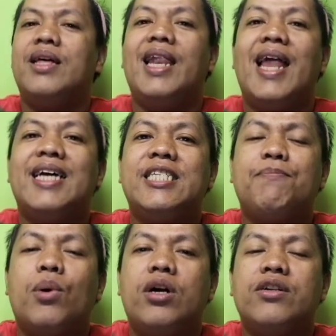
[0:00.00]
The
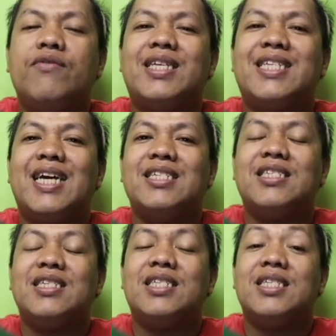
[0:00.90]
last part of the
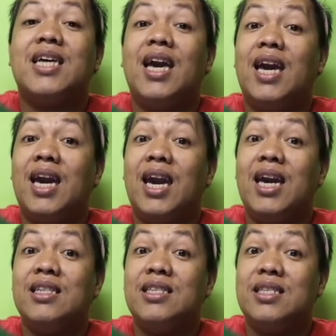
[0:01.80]
sentence
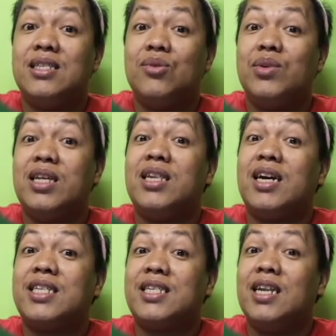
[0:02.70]
ends with an
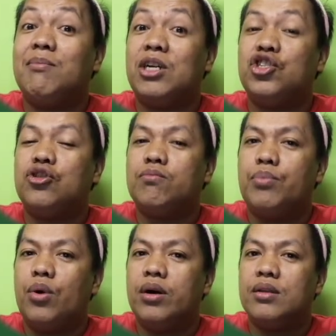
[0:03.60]
exclamation
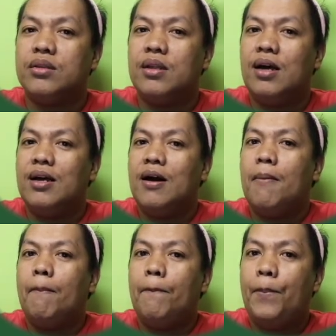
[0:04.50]
point,
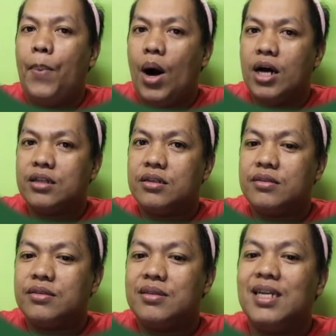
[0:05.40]
but
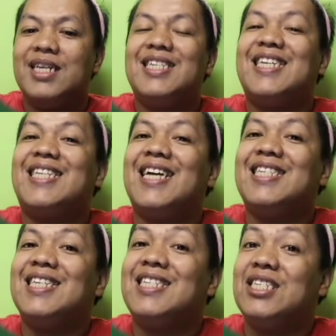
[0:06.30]
the
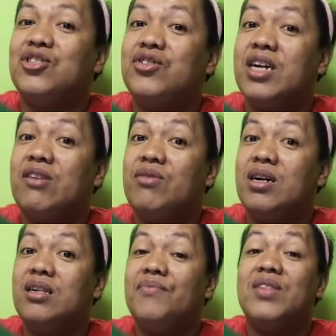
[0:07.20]
sentence in
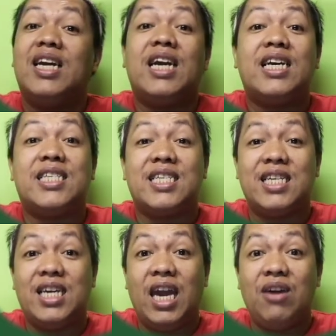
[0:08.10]
general is
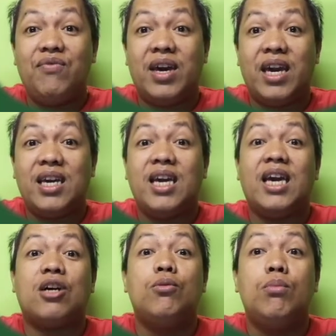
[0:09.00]
giving
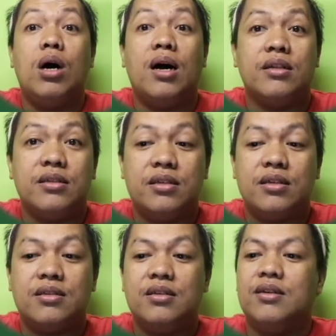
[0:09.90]
a command.
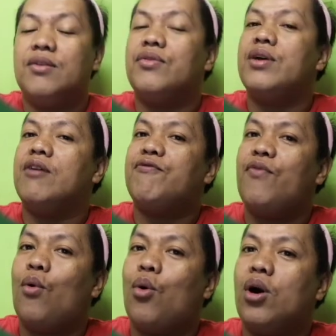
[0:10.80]

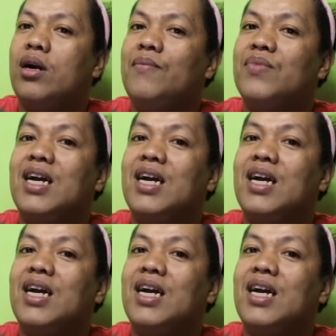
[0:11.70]
Therefore,